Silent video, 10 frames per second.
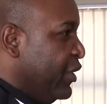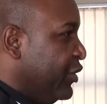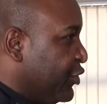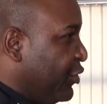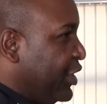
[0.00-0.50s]

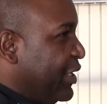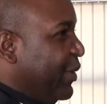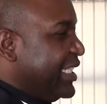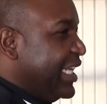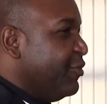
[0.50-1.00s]
So the
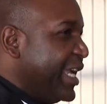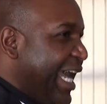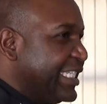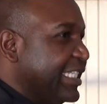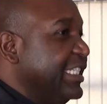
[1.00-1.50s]
question we
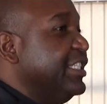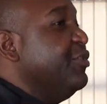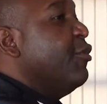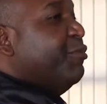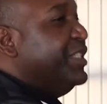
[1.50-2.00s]
ask is
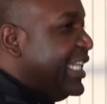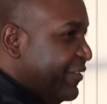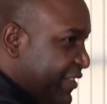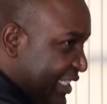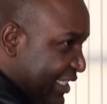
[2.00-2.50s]
the
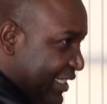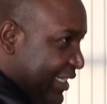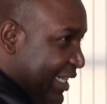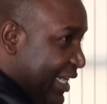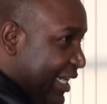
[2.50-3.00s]
observed.
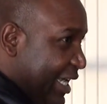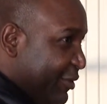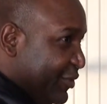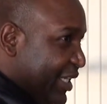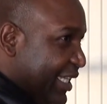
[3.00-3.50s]
Are
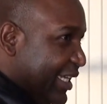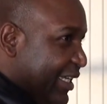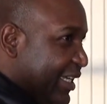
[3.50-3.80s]
we together?